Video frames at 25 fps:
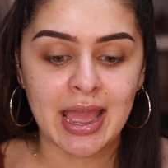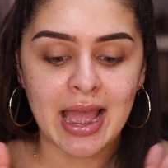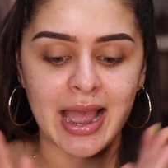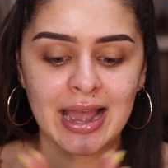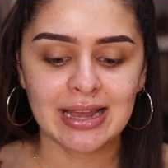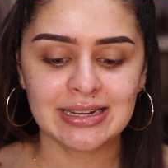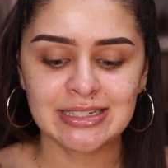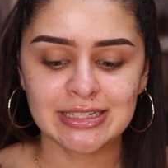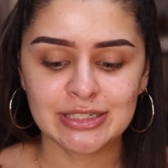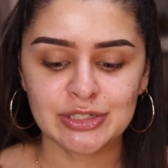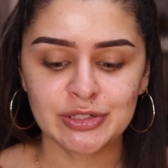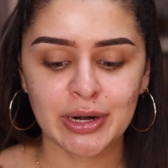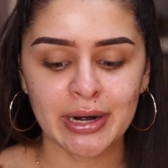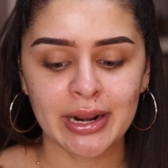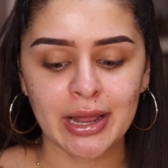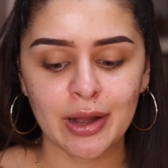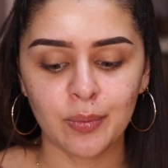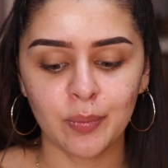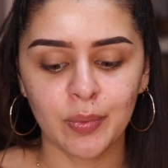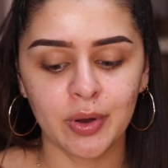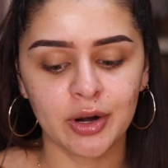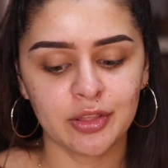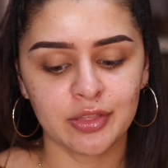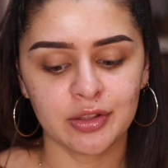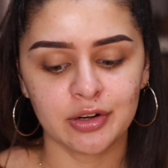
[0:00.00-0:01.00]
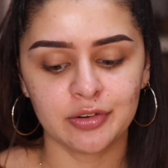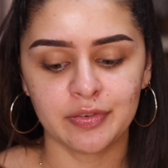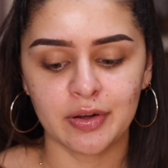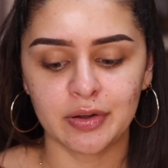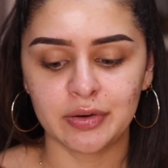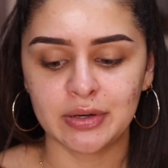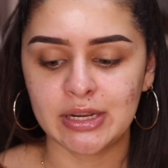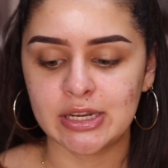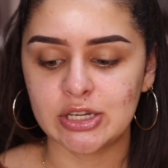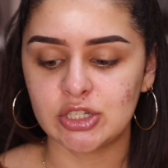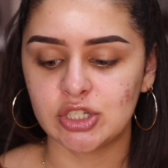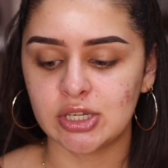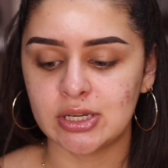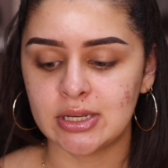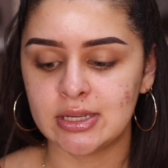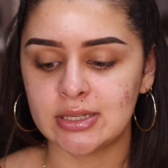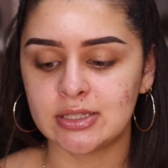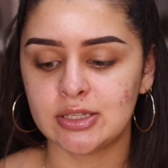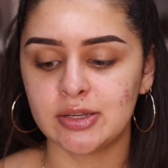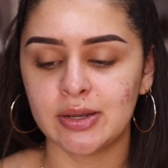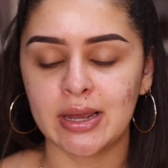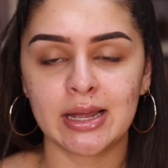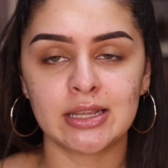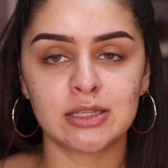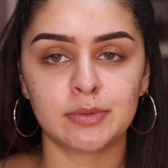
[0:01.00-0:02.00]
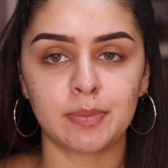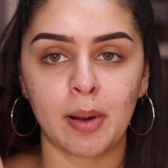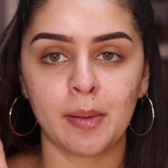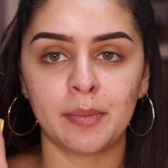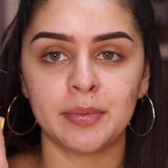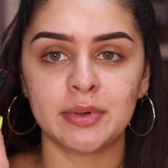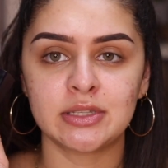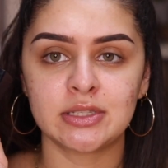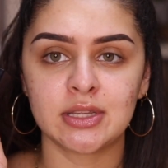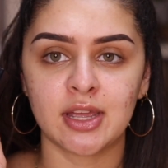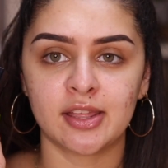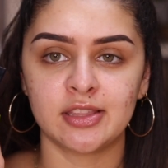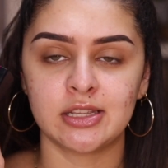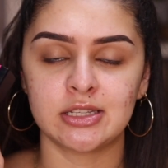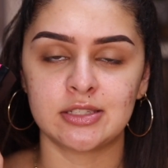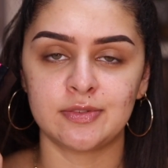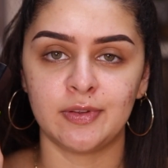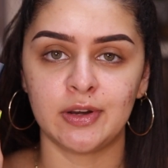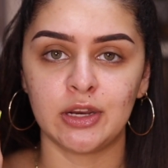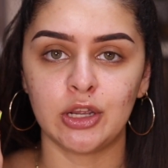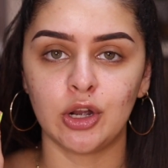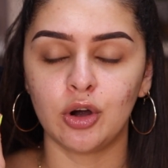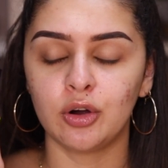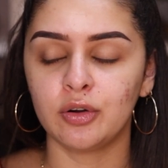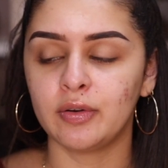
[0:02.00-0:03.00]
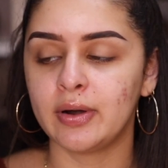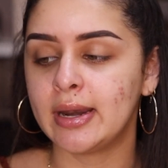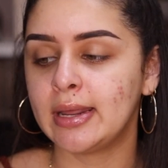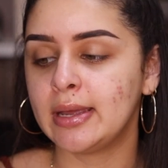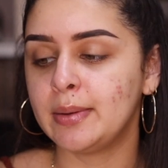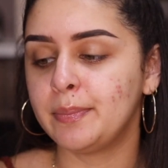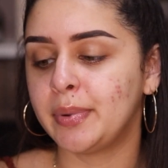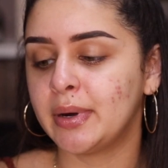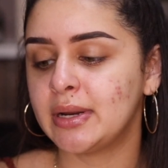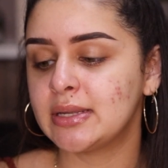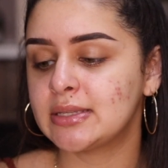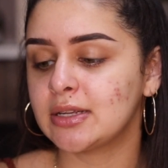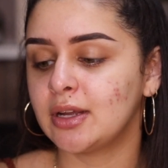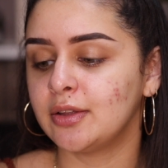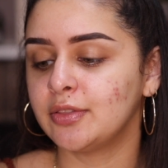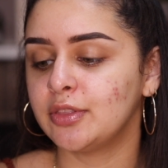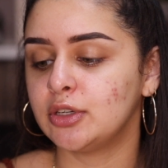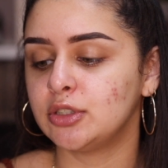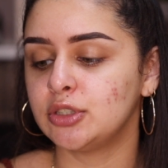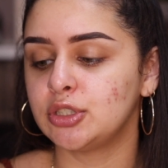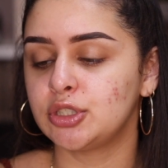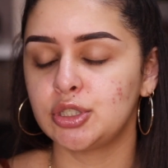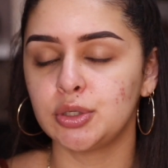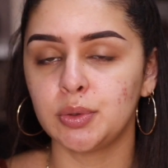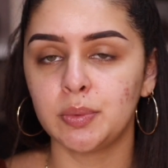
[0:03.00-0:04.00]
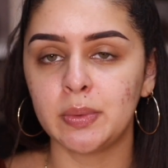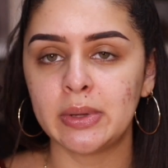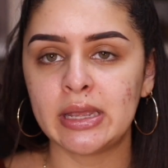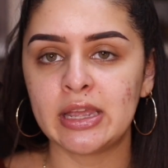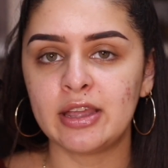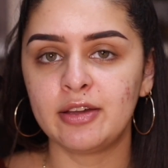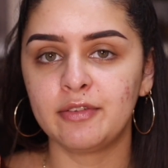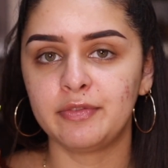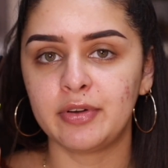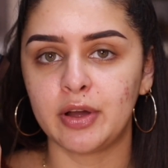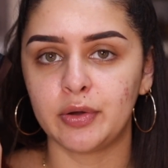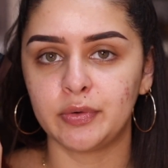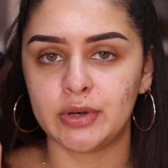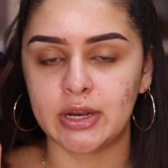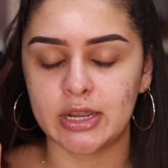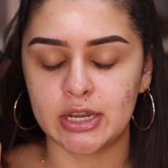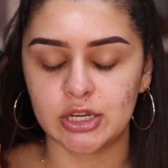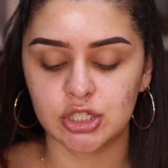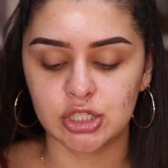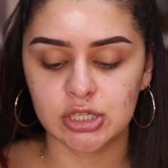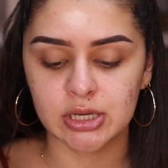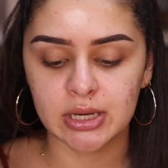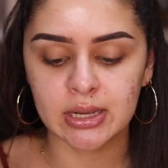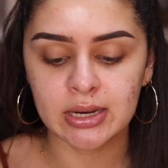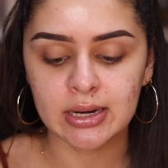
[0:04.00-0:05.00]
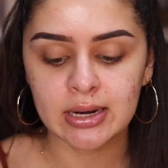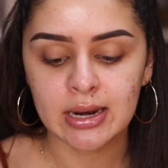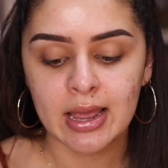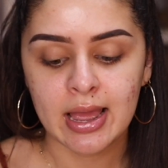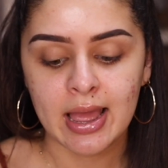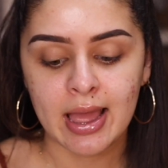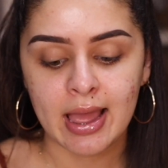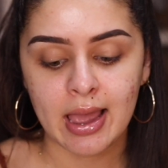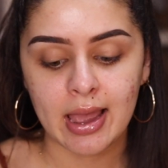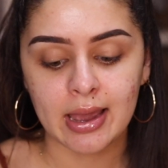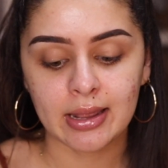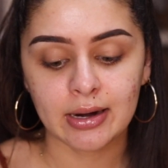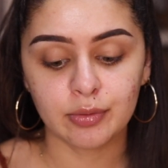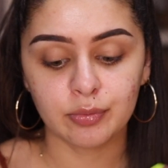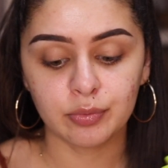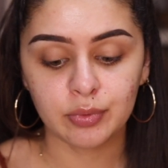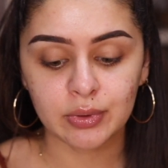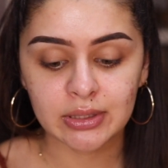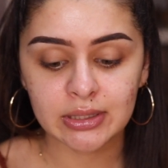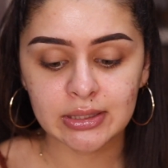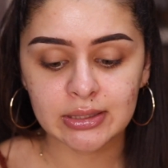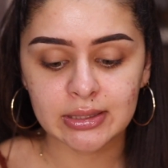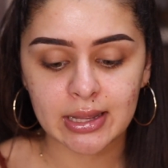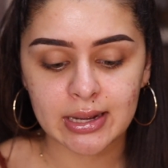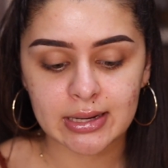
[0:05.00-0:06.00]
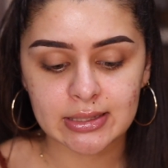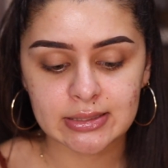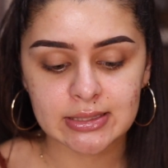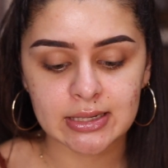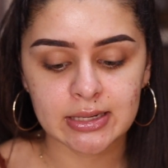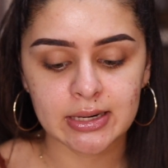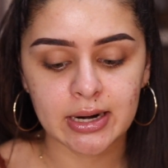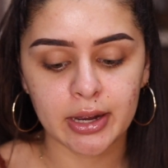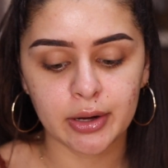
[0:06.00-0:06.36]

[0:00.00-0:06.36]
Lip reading: I did try out one of their foundations. You guys probably saw this video already, but it's on their dewy foundation and I really liked it.